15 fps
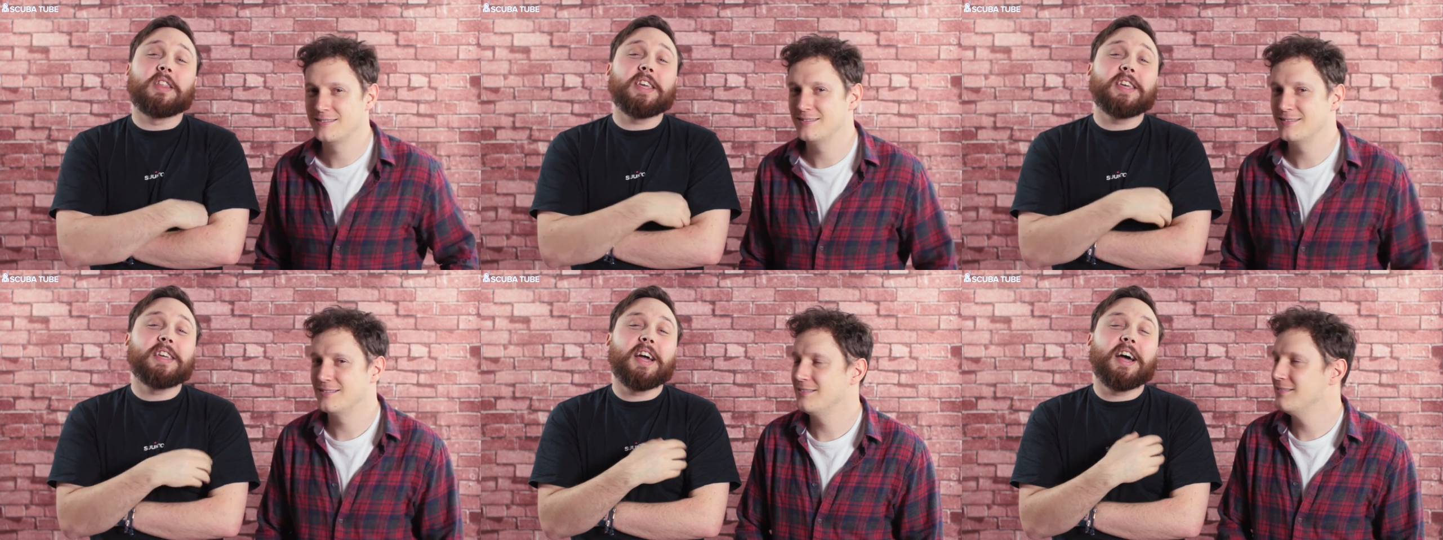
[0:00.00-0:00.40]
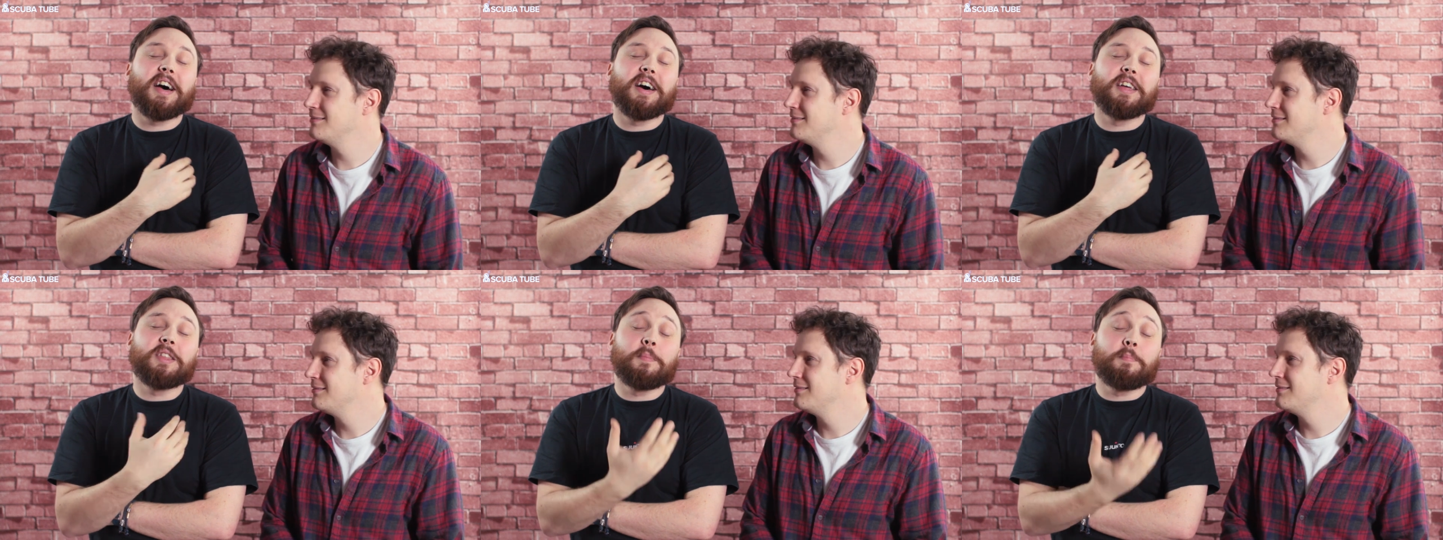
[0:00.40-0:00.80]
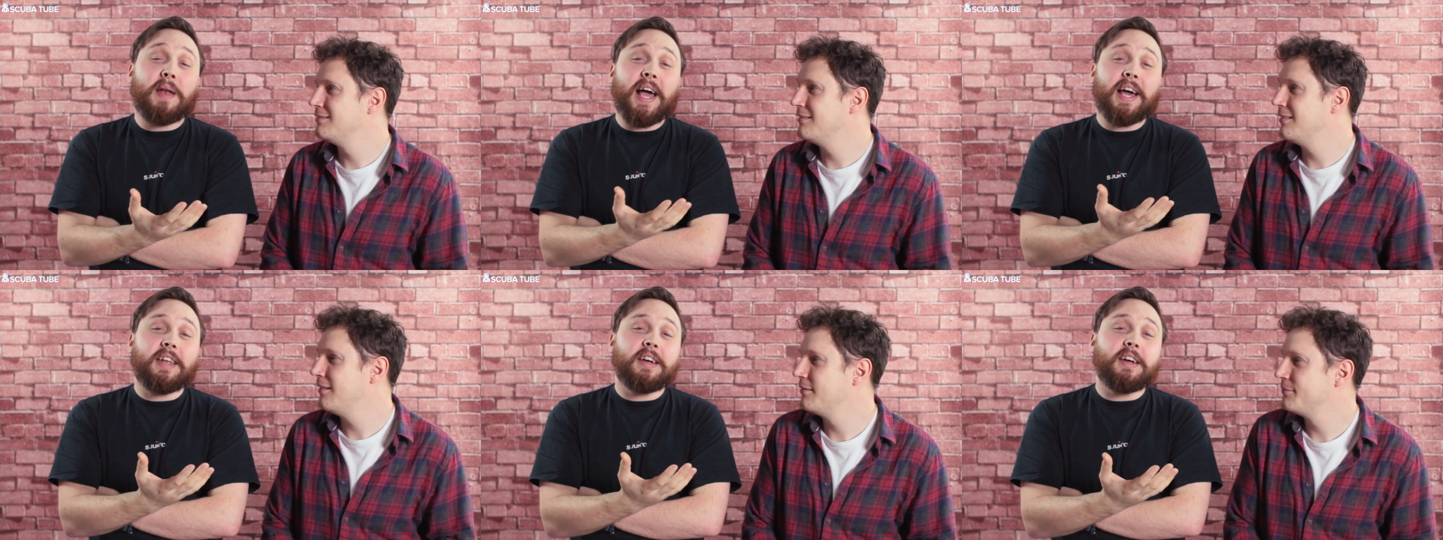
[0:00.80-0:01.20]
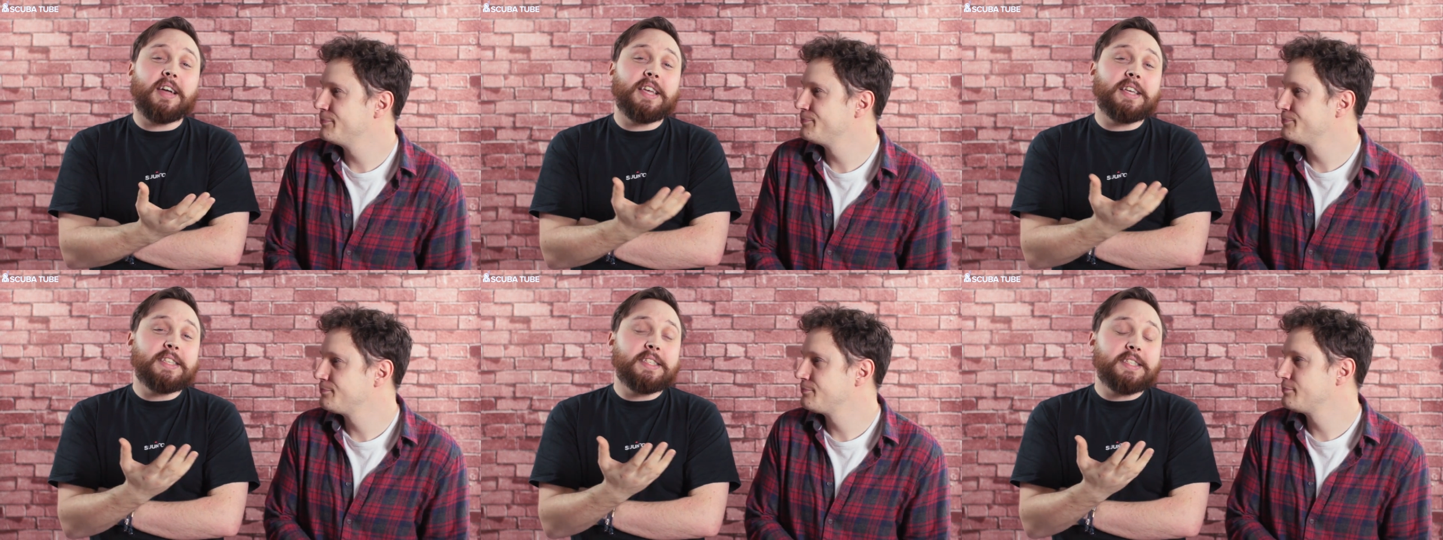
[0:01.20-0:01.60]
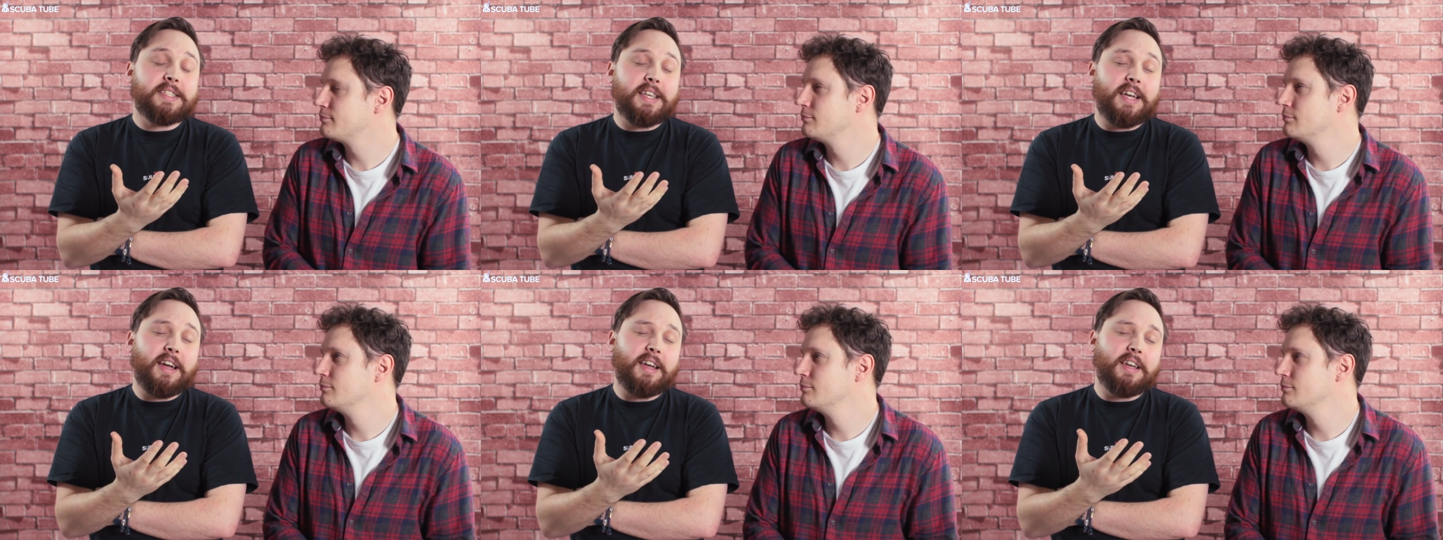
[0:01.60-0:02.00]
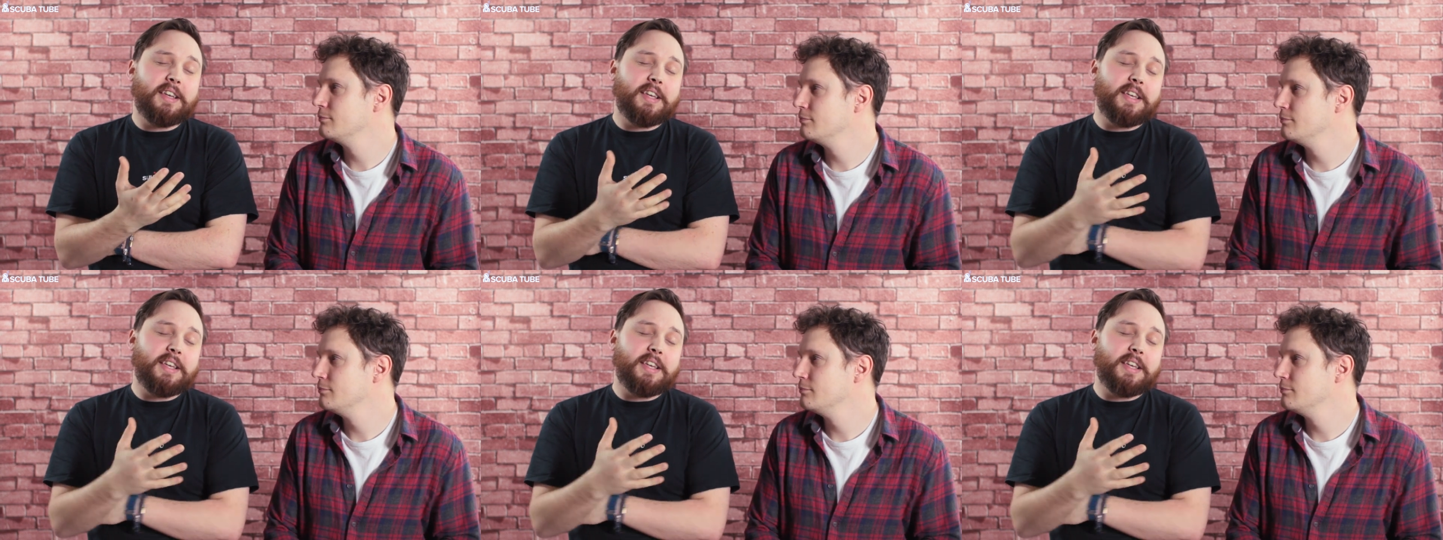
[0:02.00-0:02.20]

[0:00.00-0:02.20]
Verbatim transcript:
Speaker 1: the, uh, the bladder is, uh,